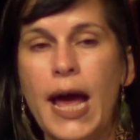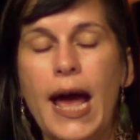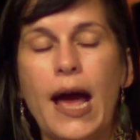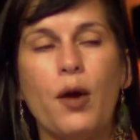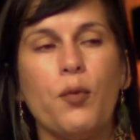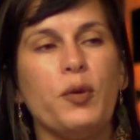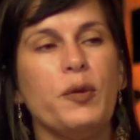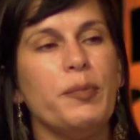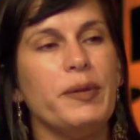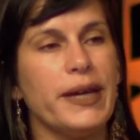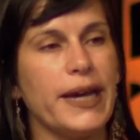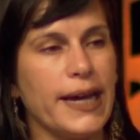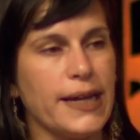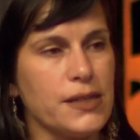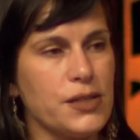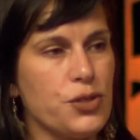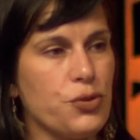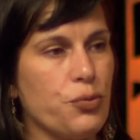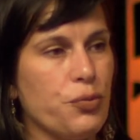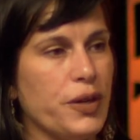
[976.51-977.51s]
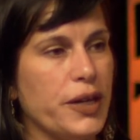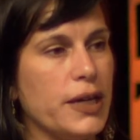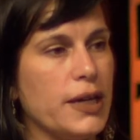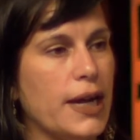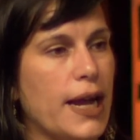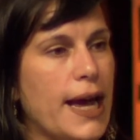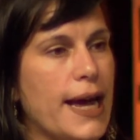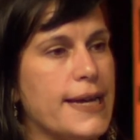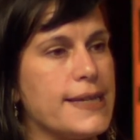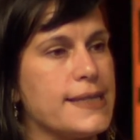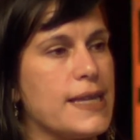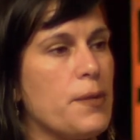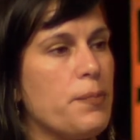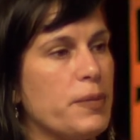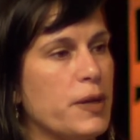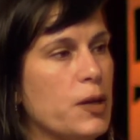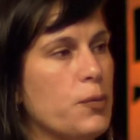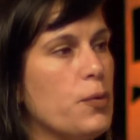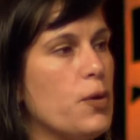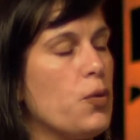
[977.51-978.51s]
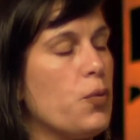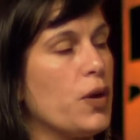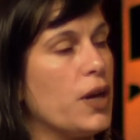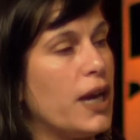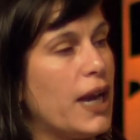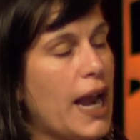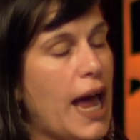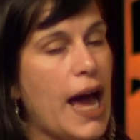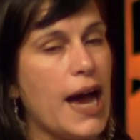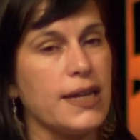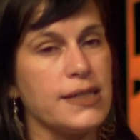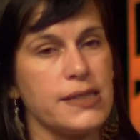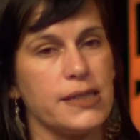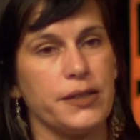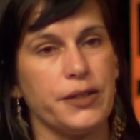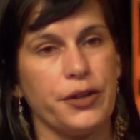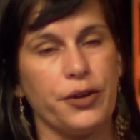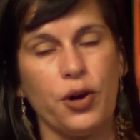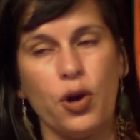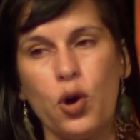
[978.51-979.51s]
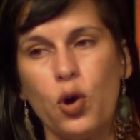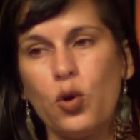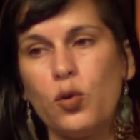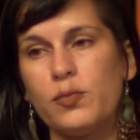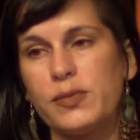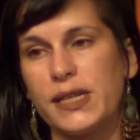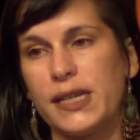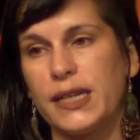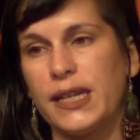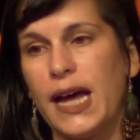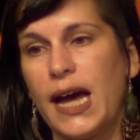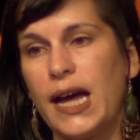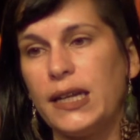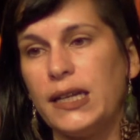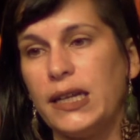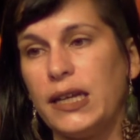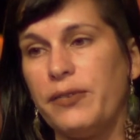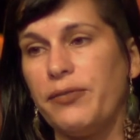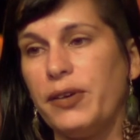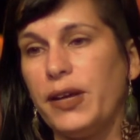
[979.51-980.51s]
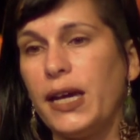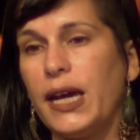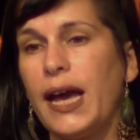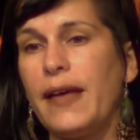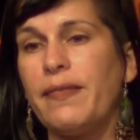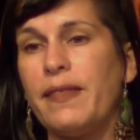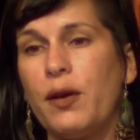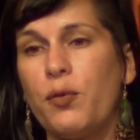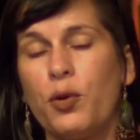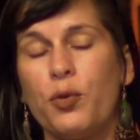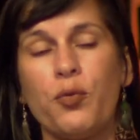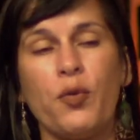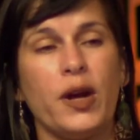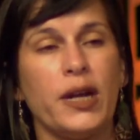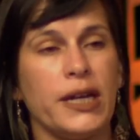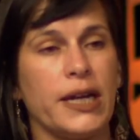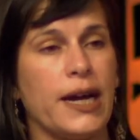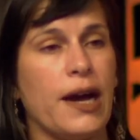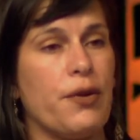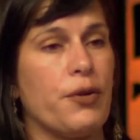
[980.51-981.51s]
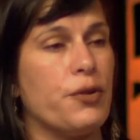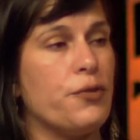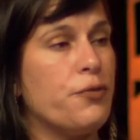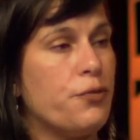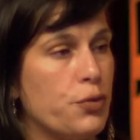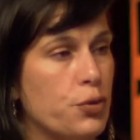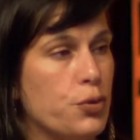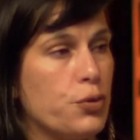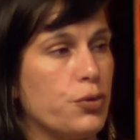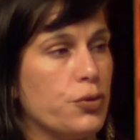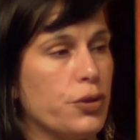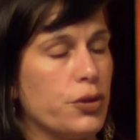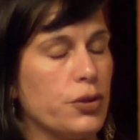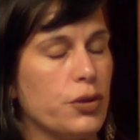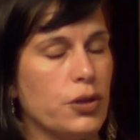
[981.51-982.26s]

and we began to realize that people were locked in their homes and not leaving, and they were running out of food.